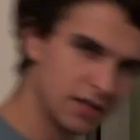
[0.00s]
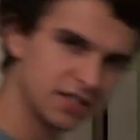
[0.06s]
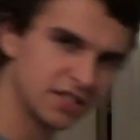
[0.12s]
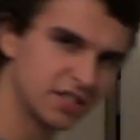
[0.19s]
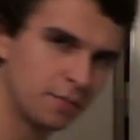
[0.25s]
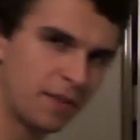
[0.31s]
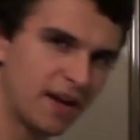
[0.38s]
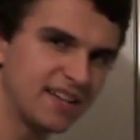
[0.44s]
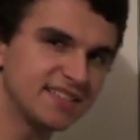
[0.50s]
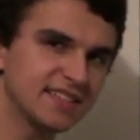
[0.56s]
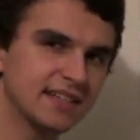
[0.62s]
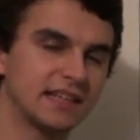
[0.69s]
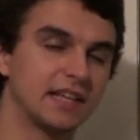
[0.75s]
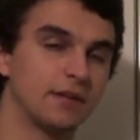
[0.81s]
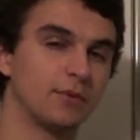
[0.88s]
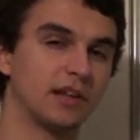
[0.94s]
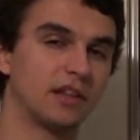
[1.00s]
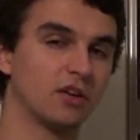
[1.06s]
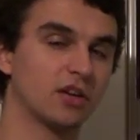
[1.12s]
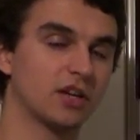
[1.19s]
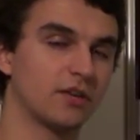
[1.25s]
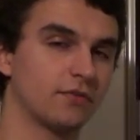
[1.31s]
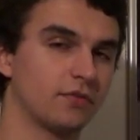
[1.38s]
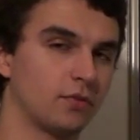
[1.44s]
So basically, we're
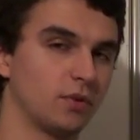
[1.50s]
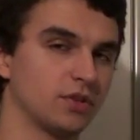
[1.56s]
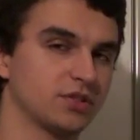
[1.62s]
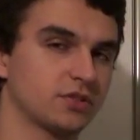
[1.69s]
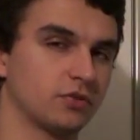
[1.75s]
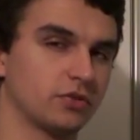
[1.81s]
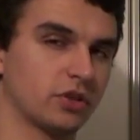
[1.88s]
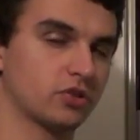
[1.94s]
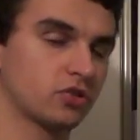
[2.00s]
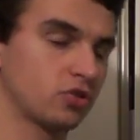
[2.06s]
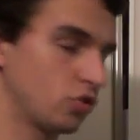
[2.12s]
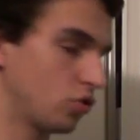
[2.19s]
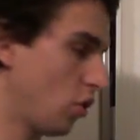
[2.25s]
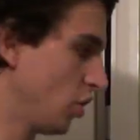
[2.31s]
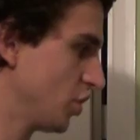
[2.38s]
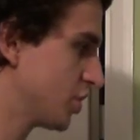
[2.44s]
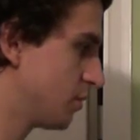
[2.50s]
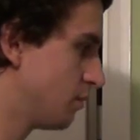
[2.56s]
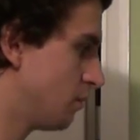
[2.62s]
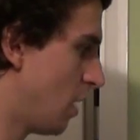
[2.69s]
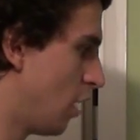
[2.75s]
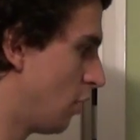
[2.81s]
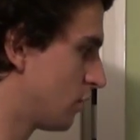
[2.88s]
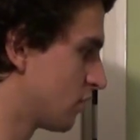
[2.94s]
looking for what's called a
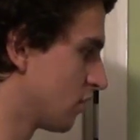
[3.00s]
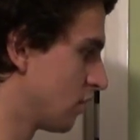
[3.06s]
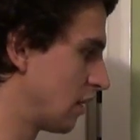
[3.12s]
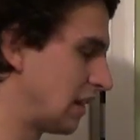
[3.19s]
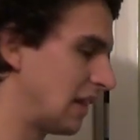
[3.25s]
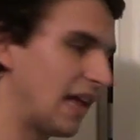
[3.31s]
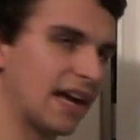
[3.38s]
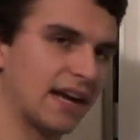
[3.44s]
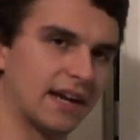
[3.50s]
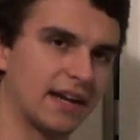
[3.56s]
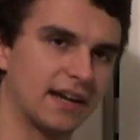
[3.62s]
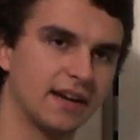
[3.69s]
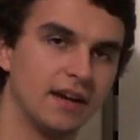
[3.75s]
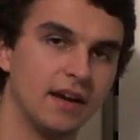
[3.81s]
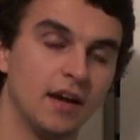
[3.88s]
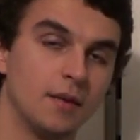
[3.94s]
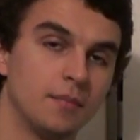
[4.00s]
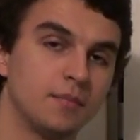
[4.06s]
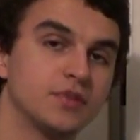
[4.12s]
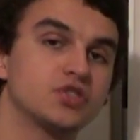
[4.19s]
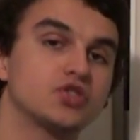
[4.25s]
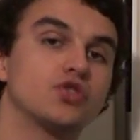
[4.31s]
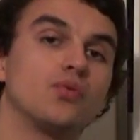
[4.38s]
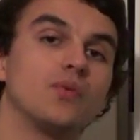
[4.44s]
cross-modal link
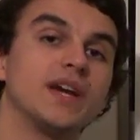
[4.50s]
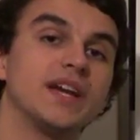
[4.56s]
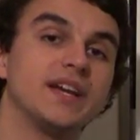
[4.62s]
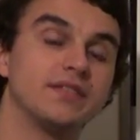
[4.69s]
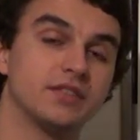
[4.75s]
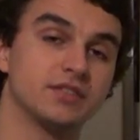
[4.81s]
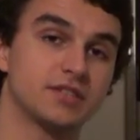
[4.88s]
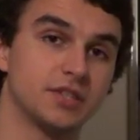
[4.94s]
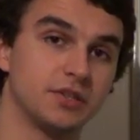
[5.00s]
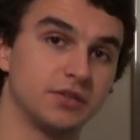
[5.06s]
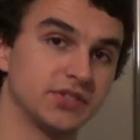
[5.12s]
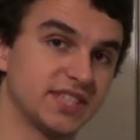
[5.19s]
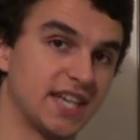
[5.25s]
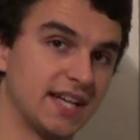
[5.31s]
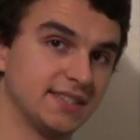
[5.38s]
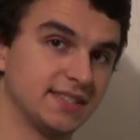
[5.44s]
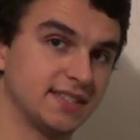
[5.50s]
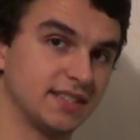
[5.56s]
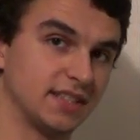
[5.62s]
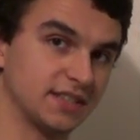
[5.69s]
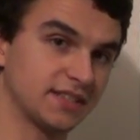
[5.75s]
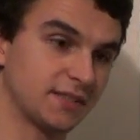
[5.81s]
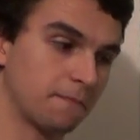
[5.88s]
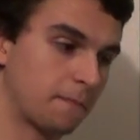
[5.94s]
between the two
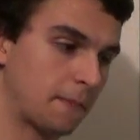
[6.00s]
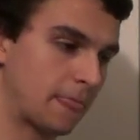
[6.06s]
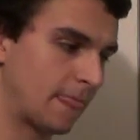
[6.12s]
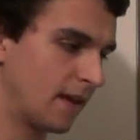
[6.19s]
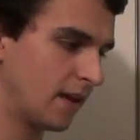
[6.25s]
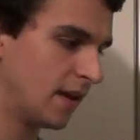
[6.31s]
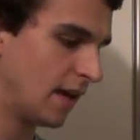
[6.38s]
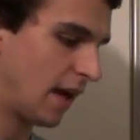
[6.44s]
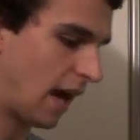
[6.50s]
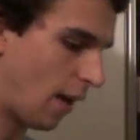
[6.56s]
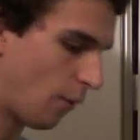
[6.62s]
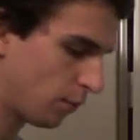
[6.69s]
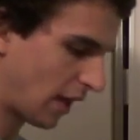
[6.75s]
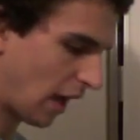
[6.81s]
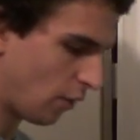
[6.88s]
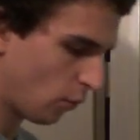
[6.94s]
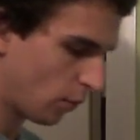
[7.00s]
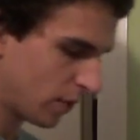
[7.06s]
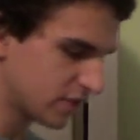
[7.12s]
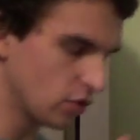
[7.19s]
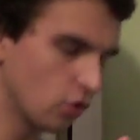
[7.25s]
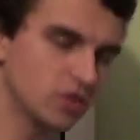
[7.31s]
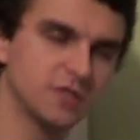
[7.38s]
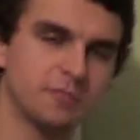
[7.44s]
sensors. Now, we talked